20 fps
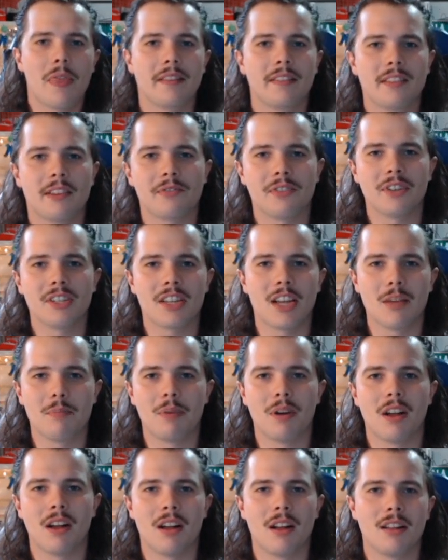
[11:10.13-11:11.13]
different
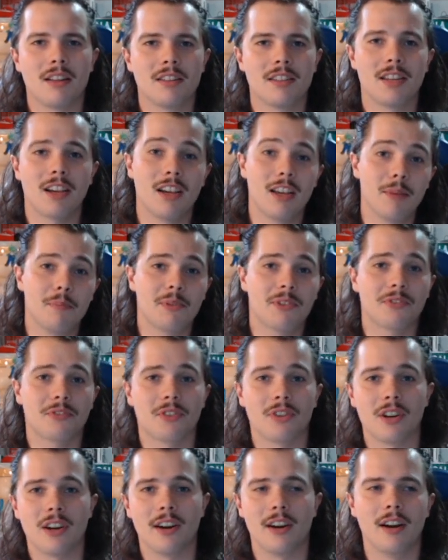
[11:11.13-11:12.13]
types
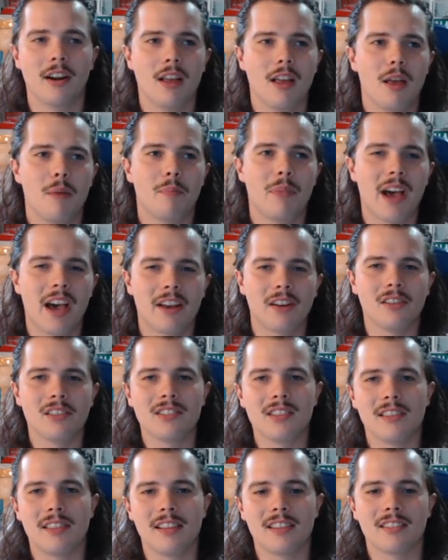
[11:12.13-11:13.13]
for
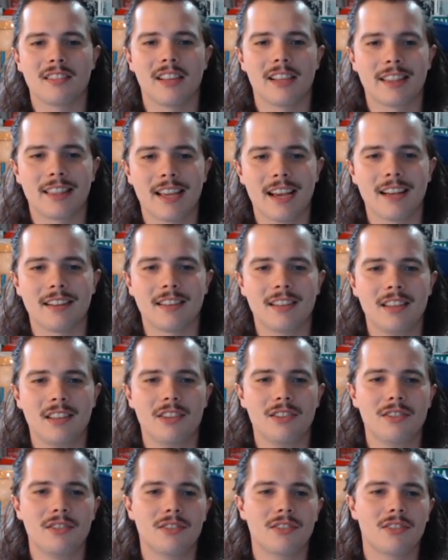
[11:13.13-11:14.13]
battles and things like that to
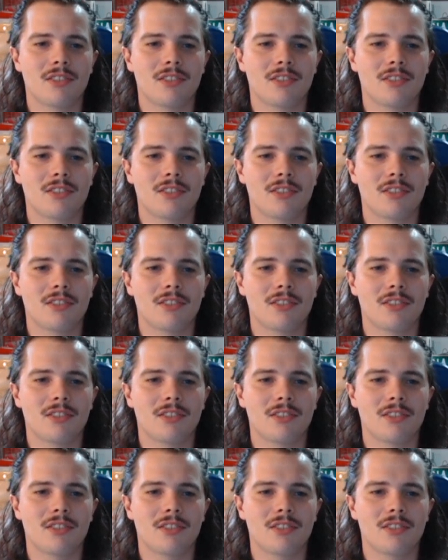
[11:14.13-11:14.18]
use.